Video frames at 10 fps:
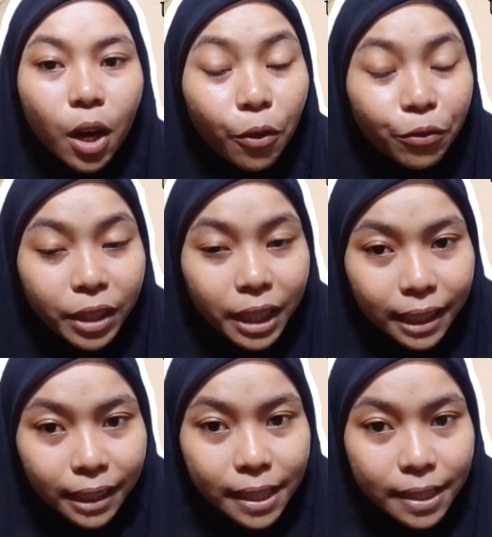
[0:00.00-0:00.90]
of
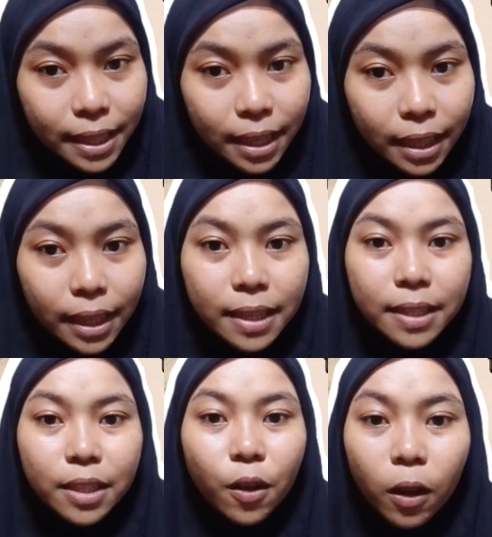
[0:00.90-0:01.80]
getting sick
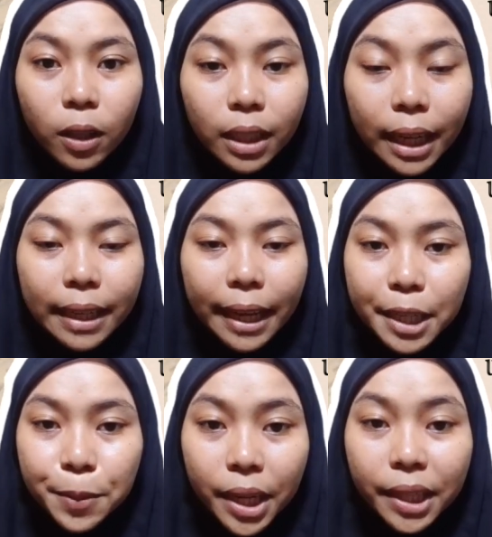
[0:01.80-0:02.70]
is called an
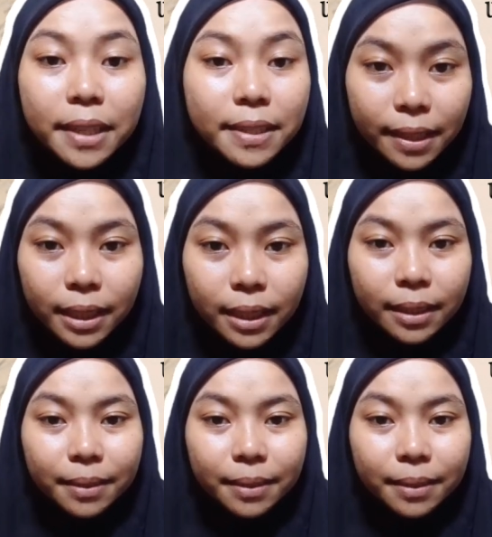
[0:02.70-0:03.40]
experiencer.